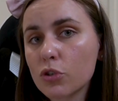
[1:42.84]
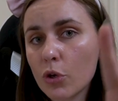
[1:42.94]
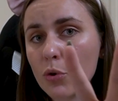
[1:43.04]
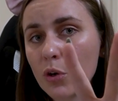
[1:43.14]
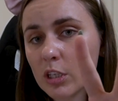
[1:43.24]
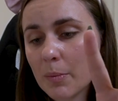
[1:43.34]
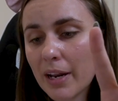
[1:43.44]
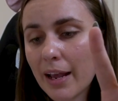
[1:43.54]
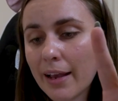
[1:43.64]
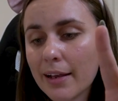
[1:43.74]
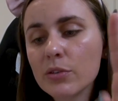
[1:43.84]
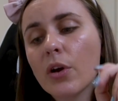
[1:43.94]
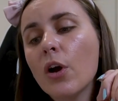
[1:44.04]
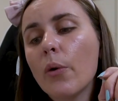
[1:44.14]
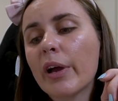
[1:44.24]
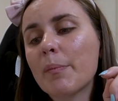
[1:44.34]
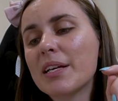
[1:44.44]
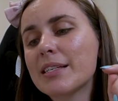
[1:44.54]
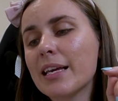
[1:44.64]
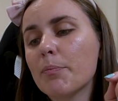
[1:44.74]
2-kilometer eggs, we're going to be
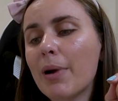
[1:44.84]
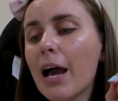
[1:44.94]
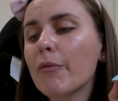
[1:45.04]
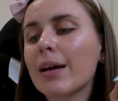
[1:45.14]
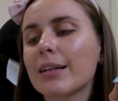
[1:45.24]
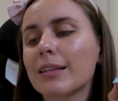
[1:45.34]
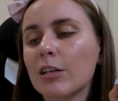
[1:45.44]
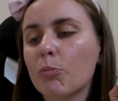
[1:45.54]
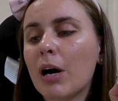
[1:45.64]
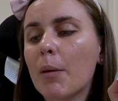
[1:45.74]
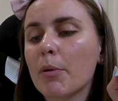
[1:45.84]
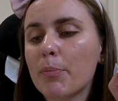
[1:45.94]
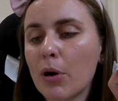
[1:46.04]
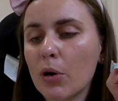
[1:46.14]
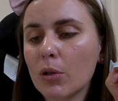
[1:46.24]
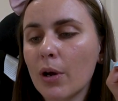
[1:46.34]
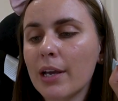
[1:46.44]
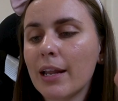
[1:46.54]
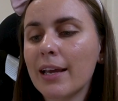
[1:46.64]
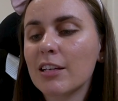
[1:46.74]
seeing Patrat, Lillipup,
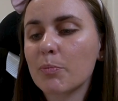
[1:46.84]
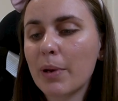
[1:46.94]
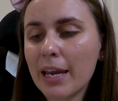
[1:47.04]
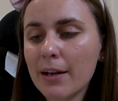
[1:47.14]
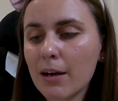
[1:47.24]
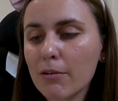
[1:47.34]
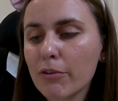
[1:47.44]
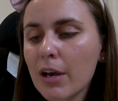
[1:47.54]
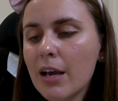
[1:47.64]
Purrloin, and Pidove.